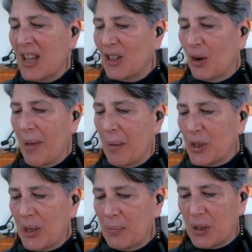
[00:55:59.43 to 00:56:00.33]
Your
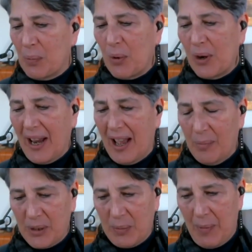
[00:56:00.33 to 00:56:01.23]
membership support
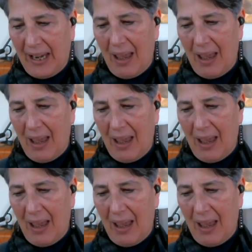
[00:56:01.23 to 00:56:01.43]
helps make